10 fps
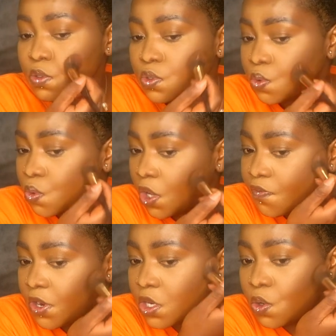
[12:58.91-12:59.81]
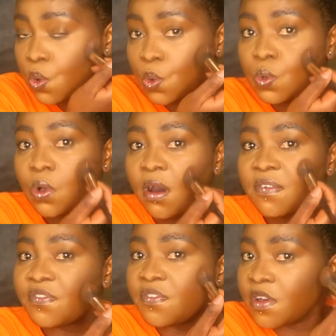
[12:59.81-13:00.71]
to the very cool
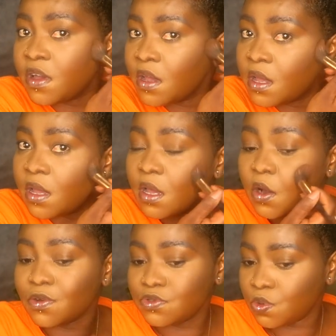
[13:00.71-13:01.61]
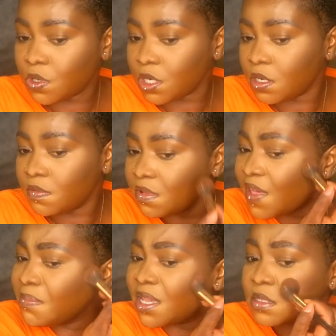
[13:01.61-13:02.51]
of a contour.
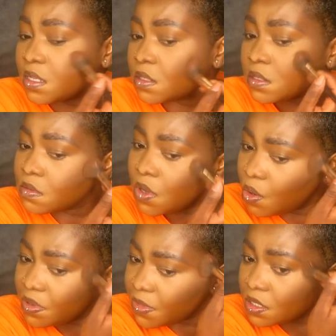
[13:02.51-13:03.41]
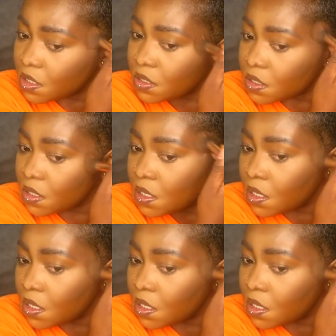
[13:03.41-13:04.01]
That makes sense. Hope it makes sense.